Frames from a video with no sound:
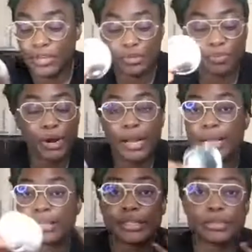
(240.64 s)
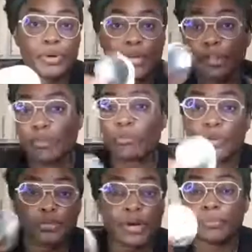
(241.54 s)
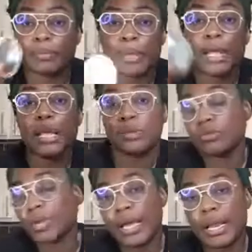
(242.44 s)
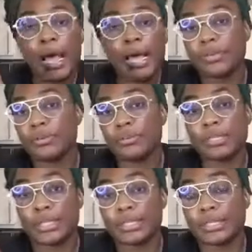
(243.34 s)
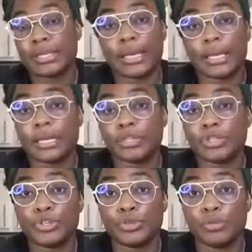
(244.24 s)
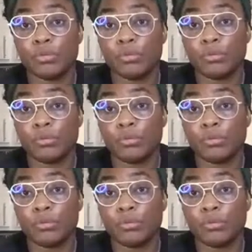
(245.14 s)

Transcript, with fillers: your product and you put it in the refrigerator, blah, blah, you cannot use this again to